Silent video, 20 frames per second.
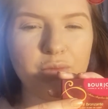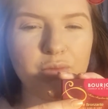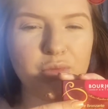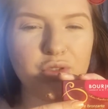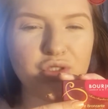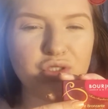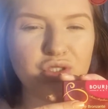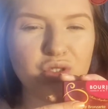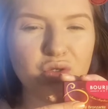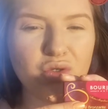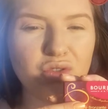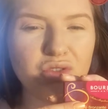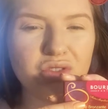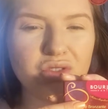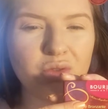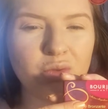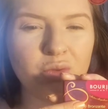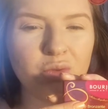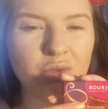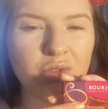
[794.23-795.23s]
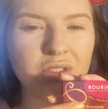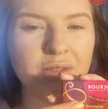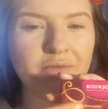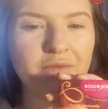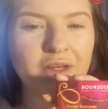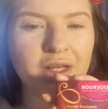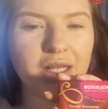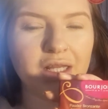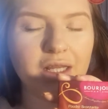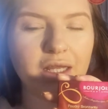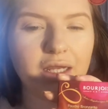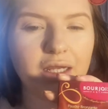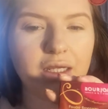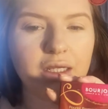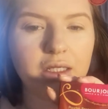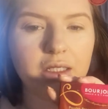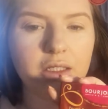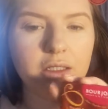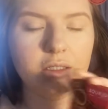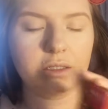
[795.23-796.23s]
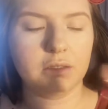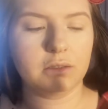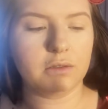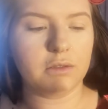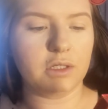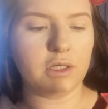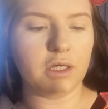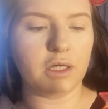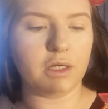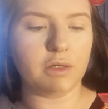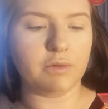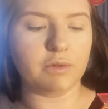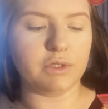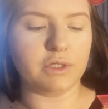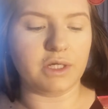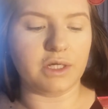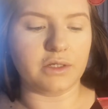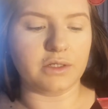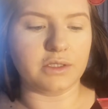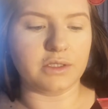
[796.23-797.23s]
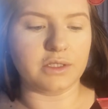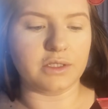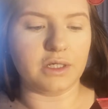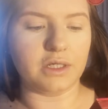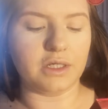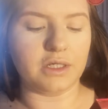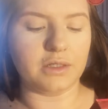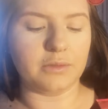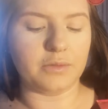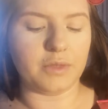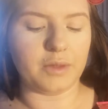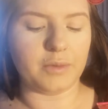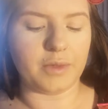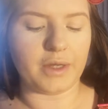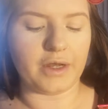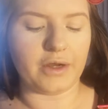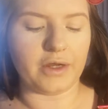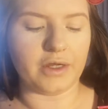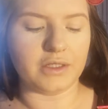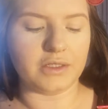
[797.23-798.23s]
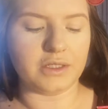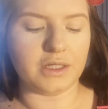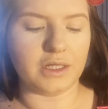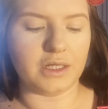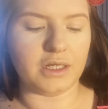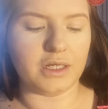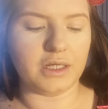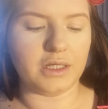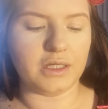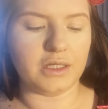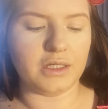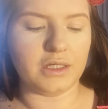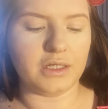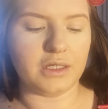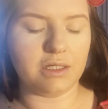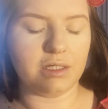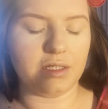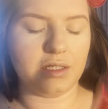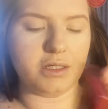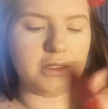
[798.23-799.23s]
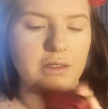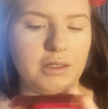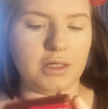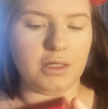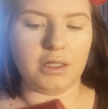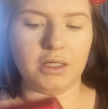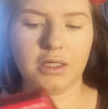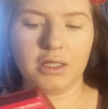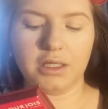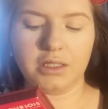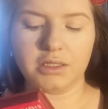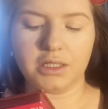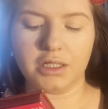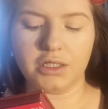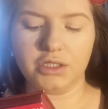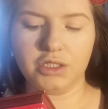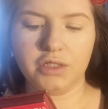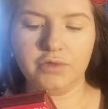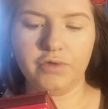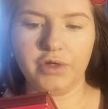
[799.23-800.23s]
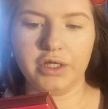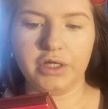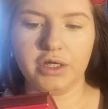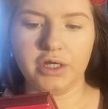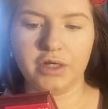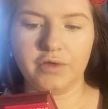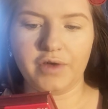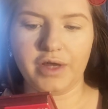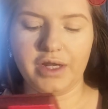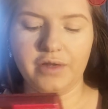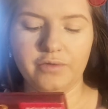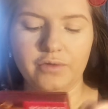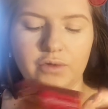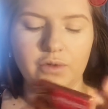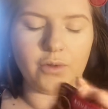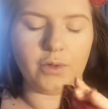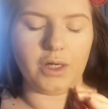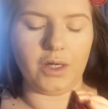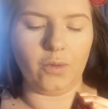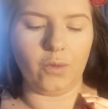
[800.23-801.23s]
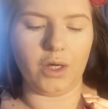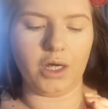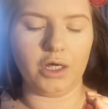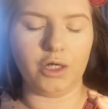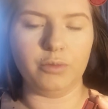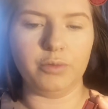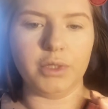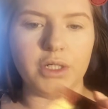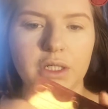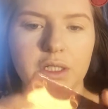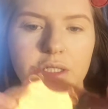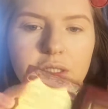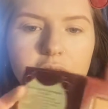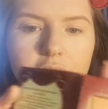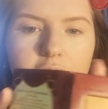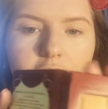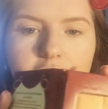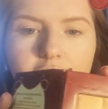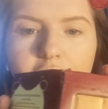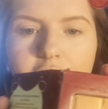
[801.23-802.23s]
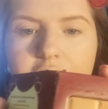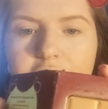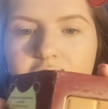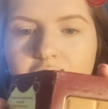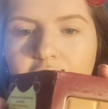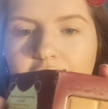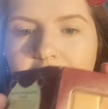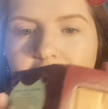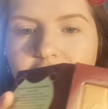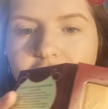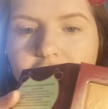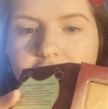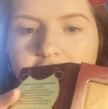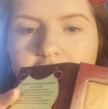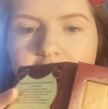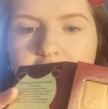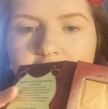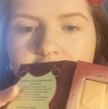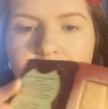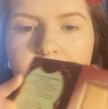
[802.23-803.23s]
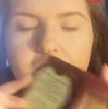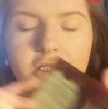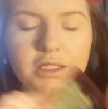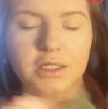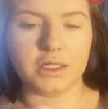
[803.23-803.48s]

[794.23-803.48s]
Bonjours or something like that. I wouldn't know how to say it, by Paris, and it's actually really good. I've had it for quite a while, but it's not out of date yet.